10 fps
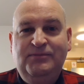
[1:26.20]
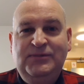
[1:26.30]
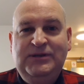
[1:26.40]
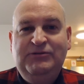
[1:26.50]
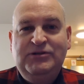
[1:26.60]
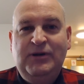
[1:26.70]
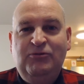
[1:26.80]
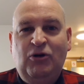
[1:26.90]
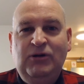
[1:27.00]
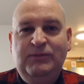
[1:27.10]
he was a bit
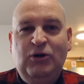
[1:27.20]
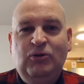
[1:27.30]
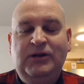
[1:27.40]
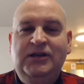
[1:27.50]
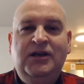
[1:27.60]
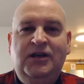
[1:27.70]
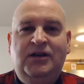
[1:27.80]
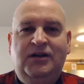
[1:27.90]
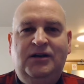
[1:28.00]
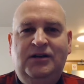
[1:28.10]
roly-poly.
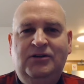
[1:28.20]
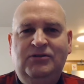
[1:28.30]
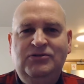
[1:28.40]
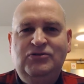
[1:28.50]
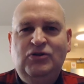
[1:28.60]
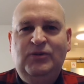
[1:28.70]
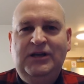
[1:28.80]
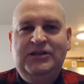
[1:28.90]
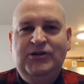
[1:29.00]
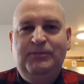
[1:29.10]
And I also saw him
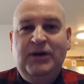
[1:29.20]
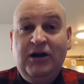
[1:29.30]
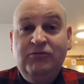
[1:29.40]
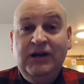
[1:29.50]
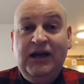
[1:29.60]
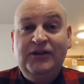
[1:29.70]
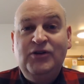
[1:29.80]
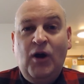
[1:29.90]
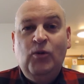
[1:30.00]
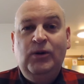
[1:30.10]
later in Poundland,
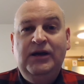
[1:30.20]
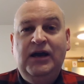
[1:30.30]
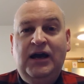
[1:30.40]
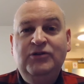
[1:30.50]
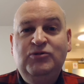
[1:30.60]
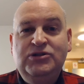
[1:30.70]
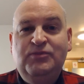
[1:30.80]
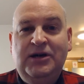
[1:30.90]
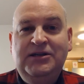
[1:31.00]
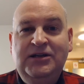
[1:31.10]
where I was
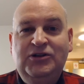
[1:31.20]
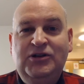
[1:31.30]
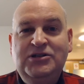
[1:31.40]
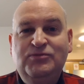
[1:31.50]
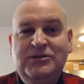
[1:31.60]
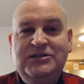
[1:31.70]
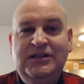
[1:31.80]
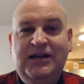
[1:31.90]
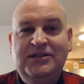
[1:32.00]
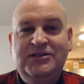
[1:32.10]
buying Christmas
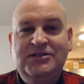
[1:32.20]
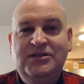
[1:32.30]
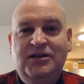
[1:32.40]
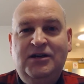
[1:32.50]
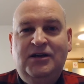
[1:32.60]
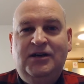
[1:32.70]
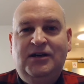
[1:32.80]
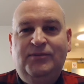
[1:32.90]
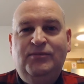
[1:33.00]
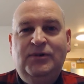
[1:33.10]
lights.
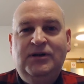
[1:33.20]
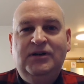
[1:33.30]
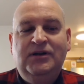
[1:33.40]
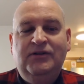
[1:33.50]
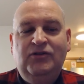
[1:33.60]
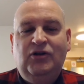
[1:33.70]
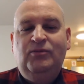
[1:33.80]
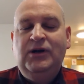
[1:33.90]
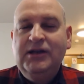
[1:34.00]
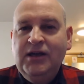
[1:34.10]
I got
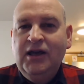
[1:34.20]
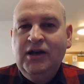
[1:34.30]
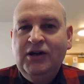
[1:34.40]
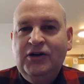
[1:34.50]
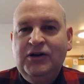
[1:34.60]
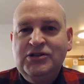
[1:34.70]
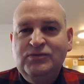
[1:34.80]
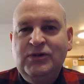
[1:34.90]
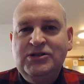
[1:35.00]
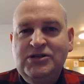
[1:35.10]
my
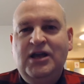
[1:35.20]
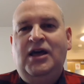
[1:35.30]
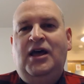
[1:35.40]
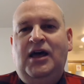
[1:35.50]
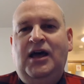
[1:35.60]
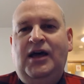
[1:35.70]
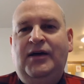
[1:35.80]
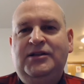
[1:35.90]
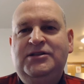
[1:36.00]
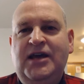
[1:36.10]
Christmas
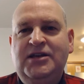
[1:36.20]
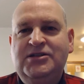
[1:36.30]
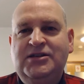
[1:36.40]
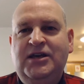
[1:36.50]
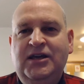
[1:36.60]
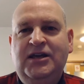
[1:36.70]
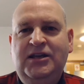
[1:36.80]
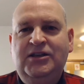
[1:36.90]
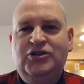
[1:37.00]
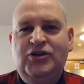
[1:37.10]
desk
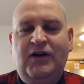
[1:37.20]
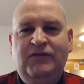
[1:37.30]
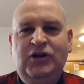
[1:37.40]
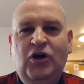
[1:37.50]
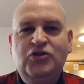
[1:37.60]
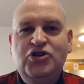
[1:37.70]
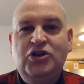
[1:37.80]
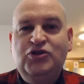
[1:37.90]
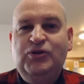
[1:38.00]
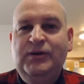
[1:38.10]
in the travel lodge
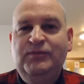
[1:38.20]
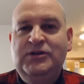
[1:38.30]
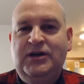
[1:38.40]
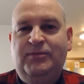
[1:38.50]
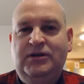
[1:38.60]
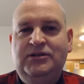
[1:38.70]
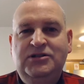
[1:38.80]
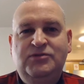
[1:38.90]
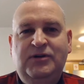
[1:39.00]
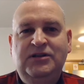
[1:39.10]
trimmed up,
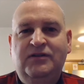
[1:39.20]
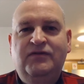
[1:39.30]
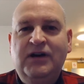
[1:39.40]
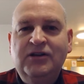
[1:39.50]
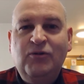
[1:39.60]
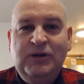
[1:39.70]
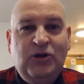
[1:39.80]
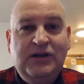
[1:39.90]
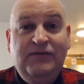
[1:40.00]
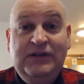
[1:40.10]
despite the fact we're
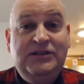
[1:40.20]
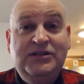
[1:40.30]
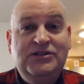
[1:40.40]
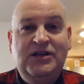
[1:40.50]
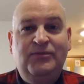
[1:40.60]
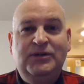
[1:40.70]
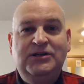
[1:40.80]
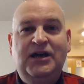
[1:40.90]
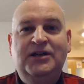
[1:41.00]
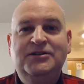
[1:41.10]
not even in December
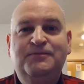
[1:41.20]
yet.